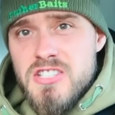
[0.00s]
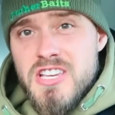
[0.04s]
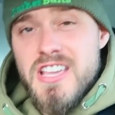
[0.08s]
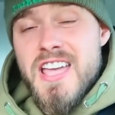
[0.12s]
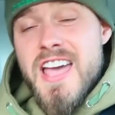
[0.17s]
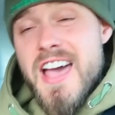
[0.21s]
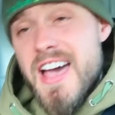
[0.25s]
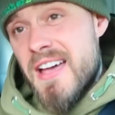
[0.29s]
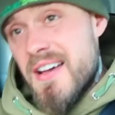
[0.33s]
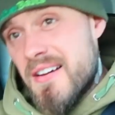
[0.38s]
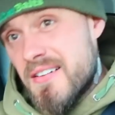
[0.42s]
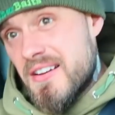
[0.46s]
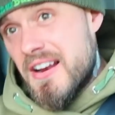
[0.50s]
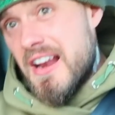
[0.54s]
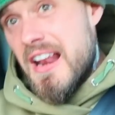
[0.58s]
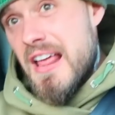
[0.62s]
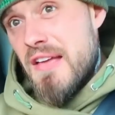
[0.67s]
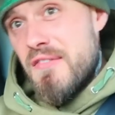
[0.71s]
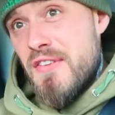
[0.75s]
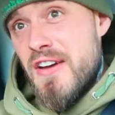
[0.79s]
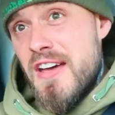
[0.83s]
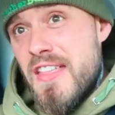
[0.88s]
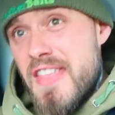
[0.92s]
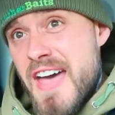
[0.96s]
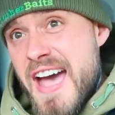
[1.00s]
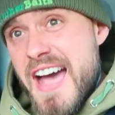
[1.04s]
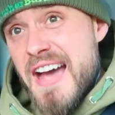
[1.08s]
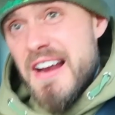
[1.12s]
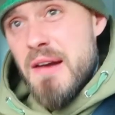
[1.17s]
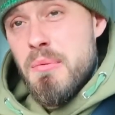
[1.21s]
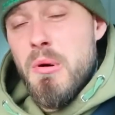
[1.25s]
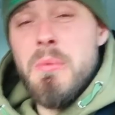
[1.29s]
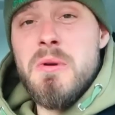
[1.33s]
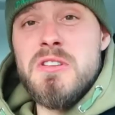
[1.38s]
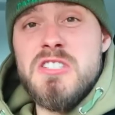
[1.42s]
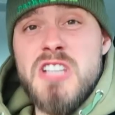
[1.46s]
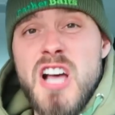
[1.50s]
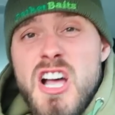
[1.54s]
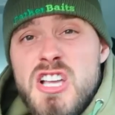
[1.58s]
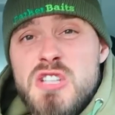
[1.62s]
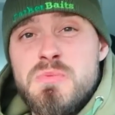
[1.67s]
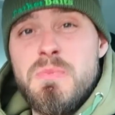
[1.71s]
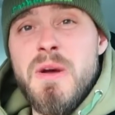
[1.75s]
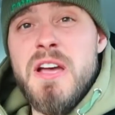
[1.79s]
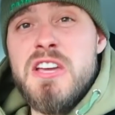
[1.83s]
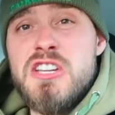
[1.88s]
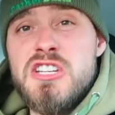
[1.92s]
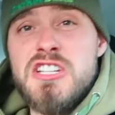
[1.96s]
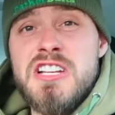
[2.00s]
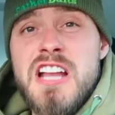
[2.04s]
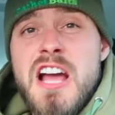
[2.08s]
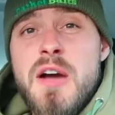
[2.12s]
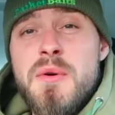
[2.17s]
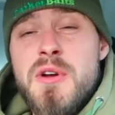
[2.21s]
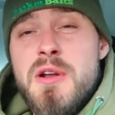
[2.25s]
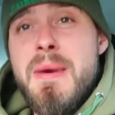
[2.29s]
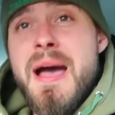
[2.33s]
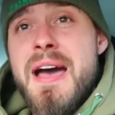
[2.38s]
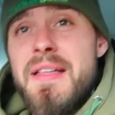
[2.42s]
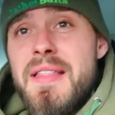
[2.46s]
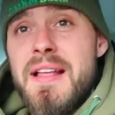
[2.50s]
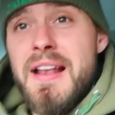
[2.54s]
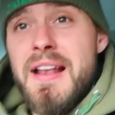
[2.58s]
So yeah, I'm going to leave it at that, and I'll probably touch base, you know, when I'm at